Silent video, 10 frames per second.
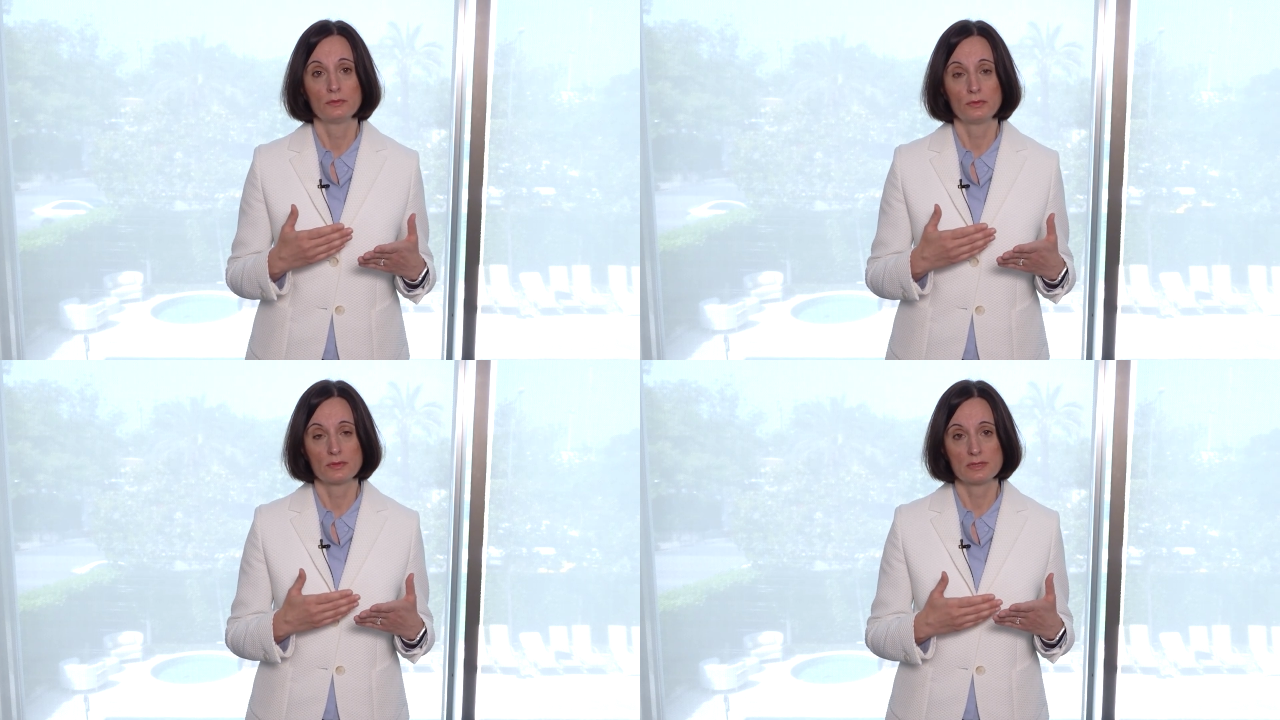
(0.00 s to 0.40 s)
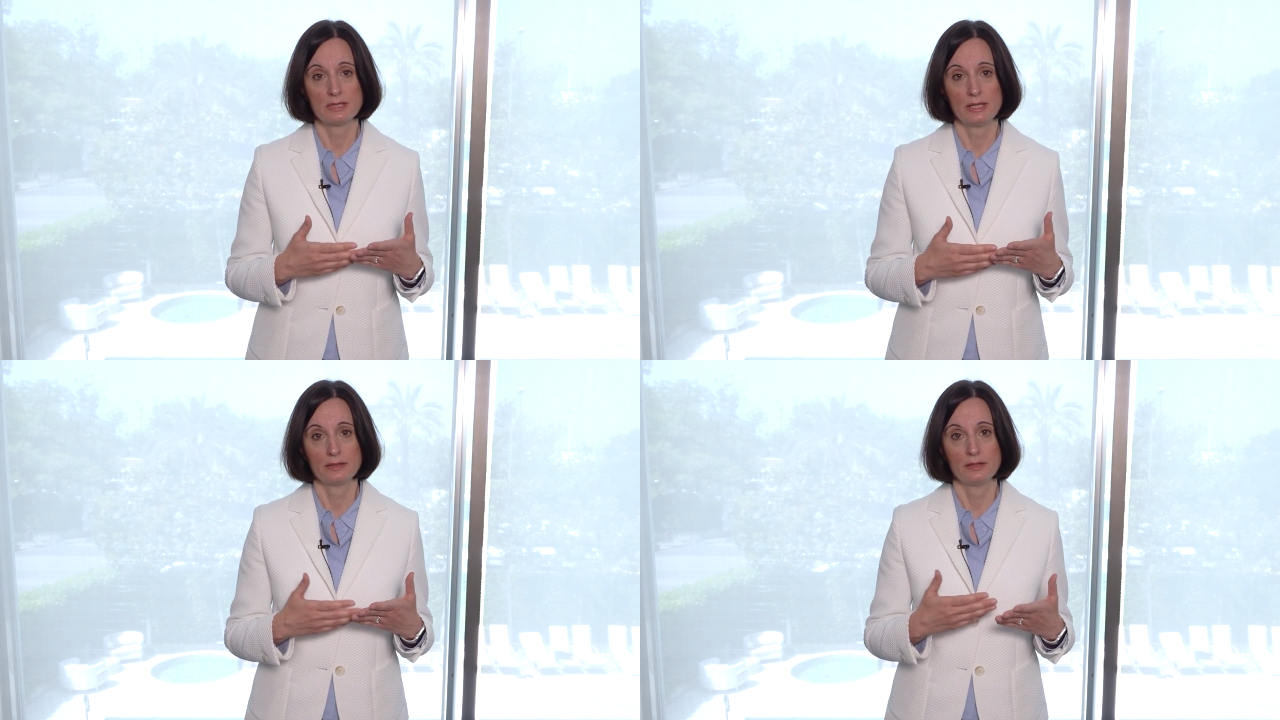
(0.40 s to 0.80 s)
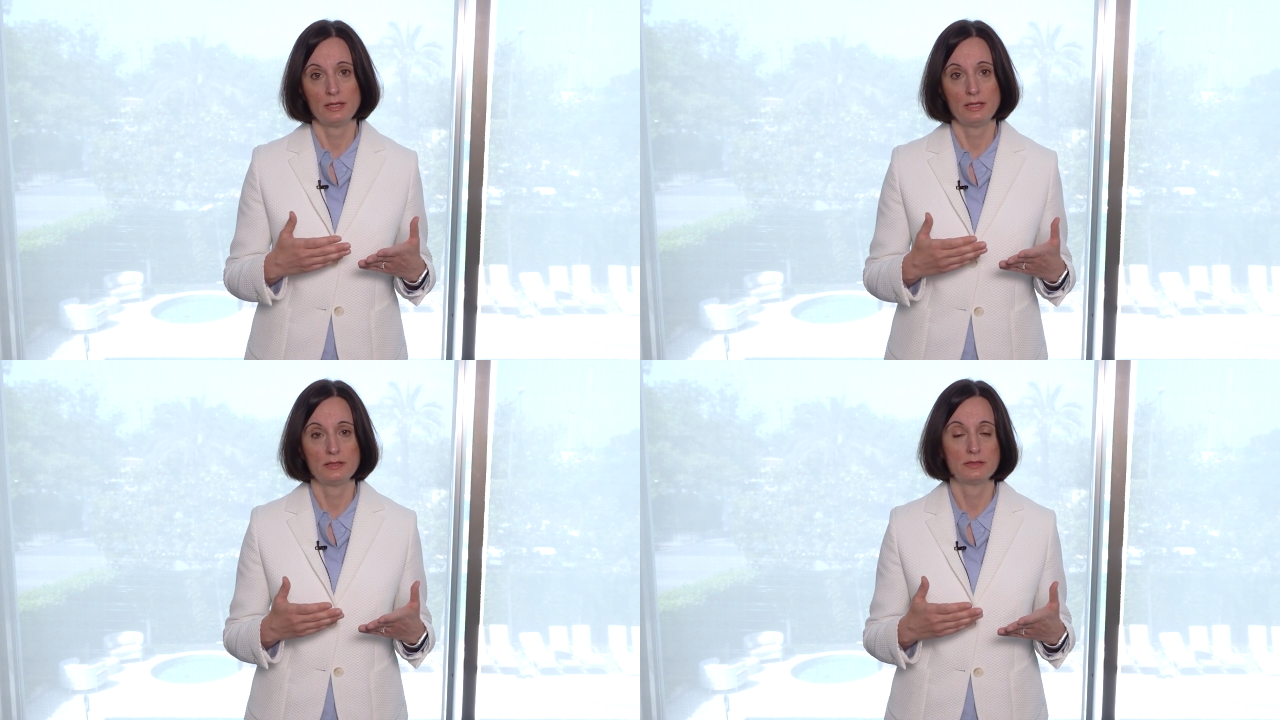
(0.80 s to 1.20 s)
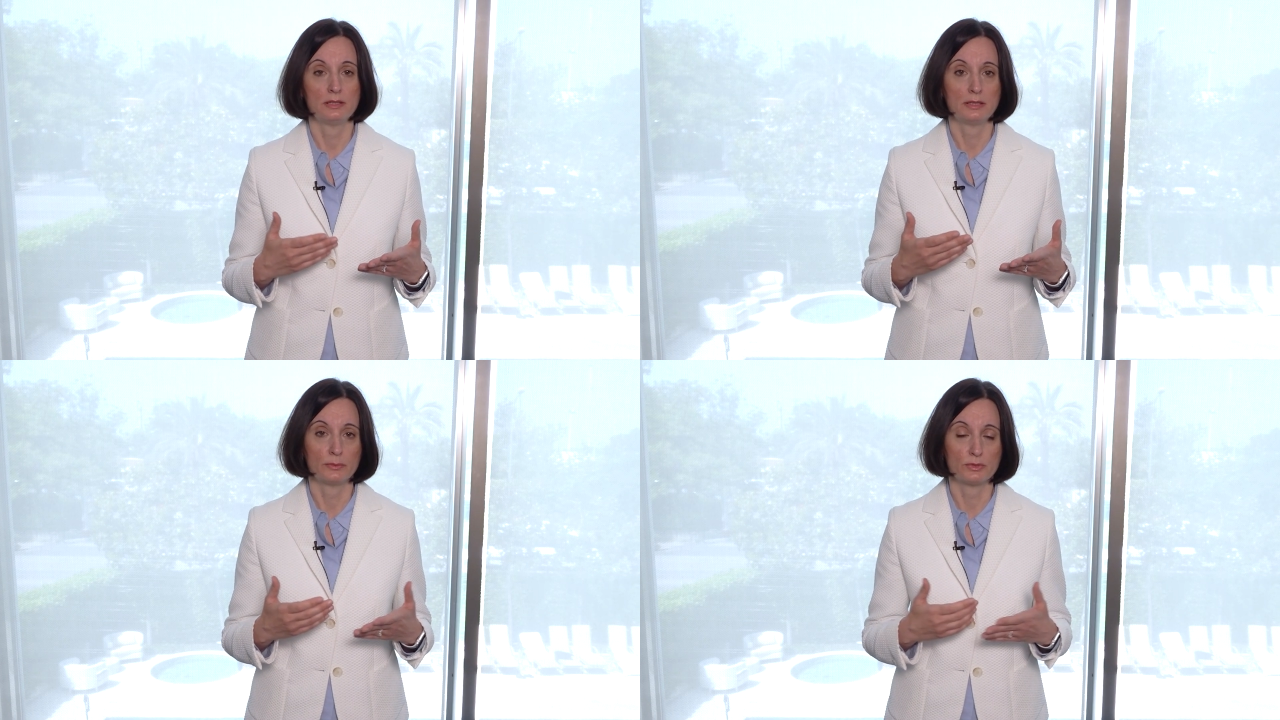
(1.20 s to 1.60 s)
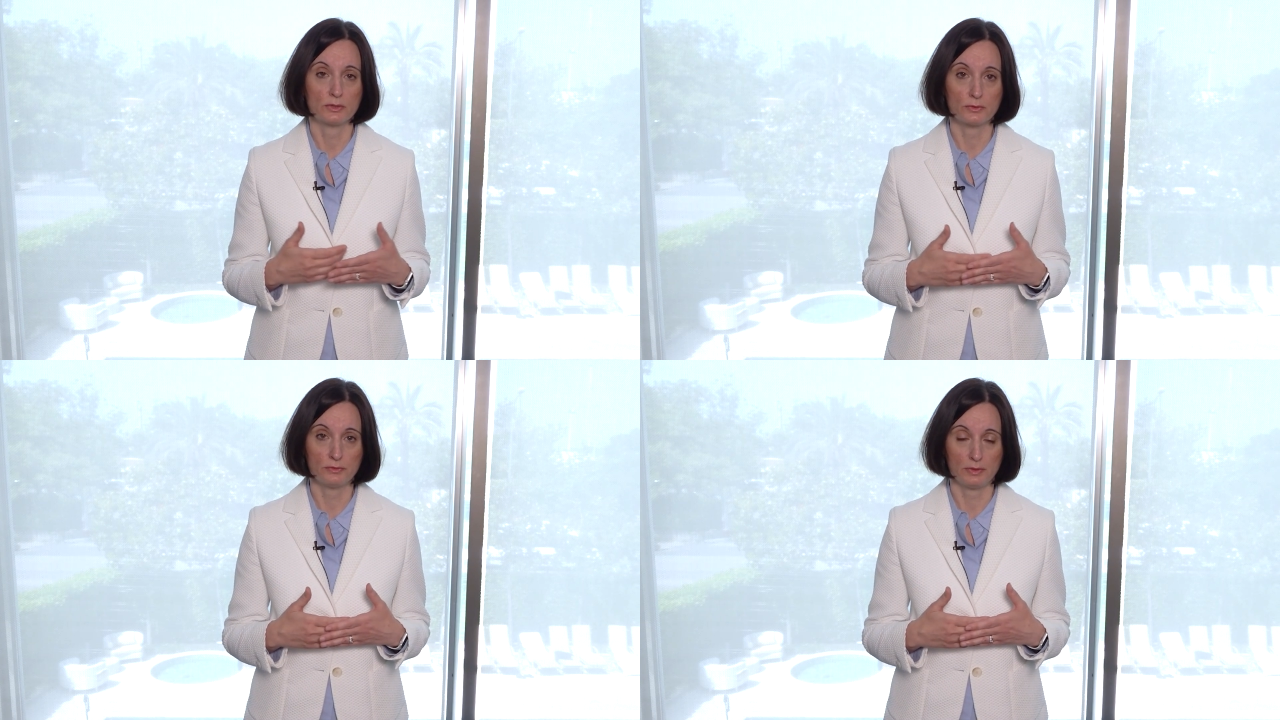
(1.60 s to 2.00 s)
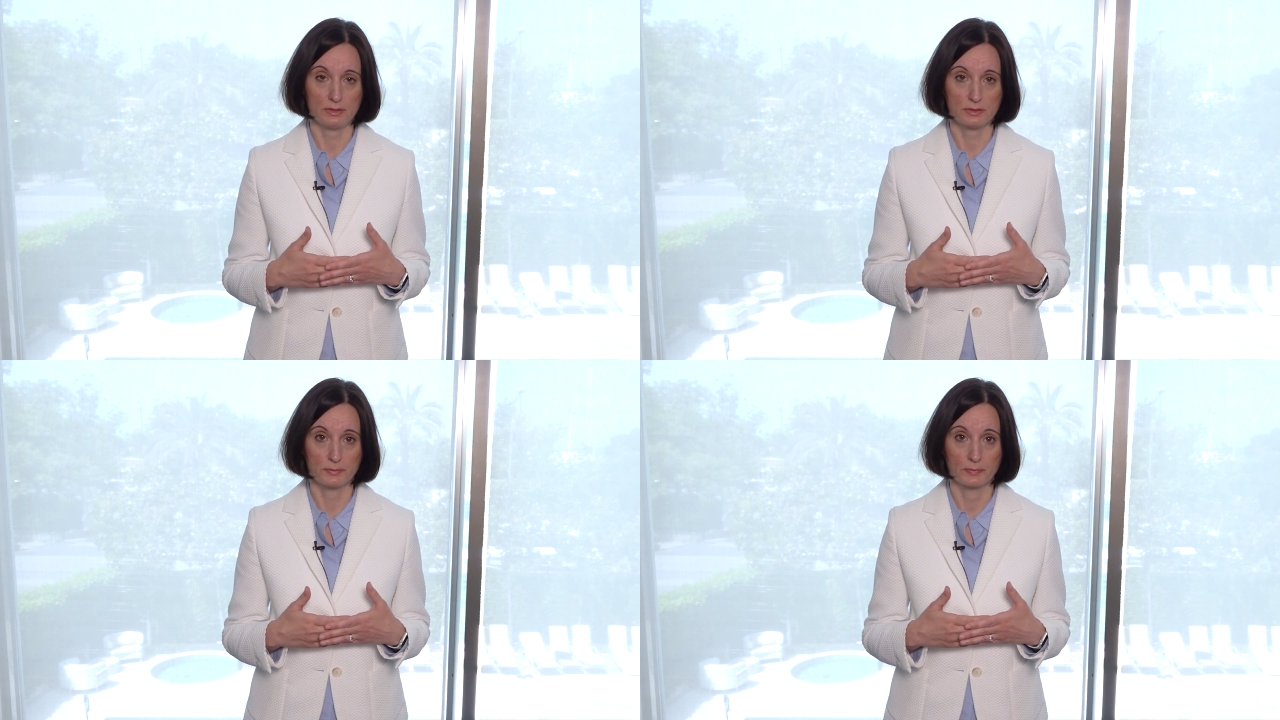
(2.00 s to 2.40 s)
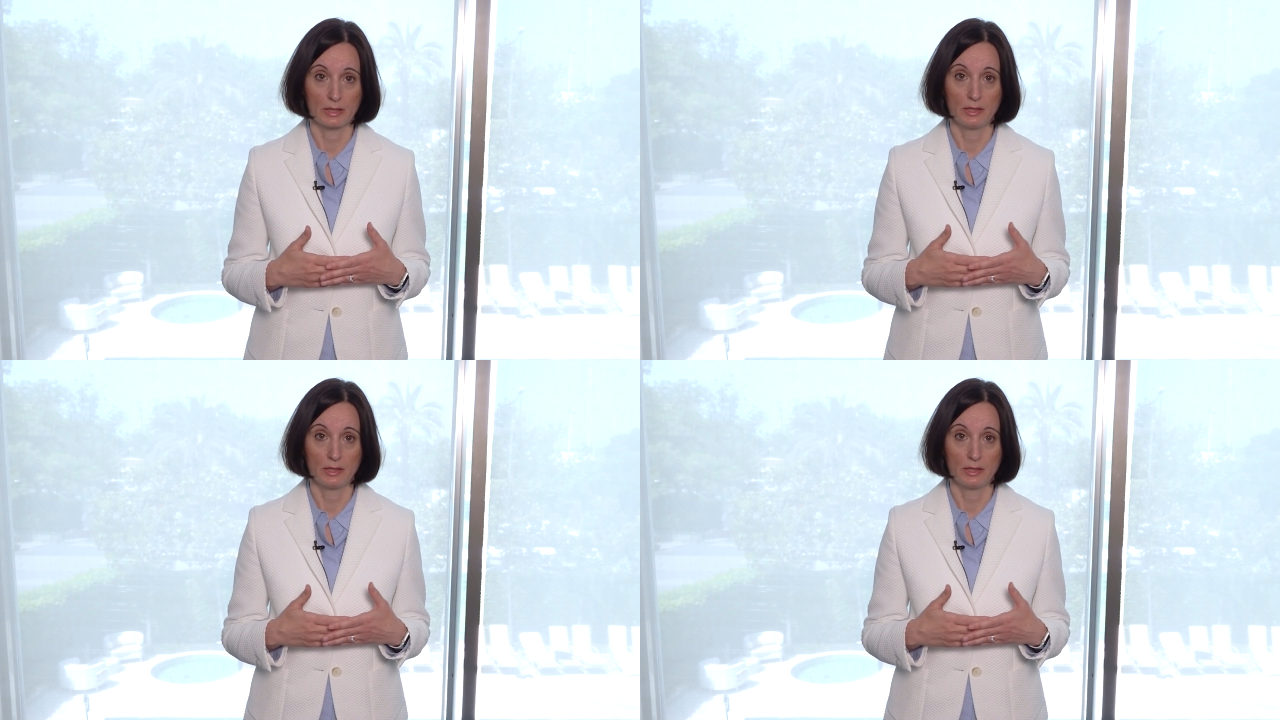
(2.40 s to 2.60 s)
for the child age and arm circumference.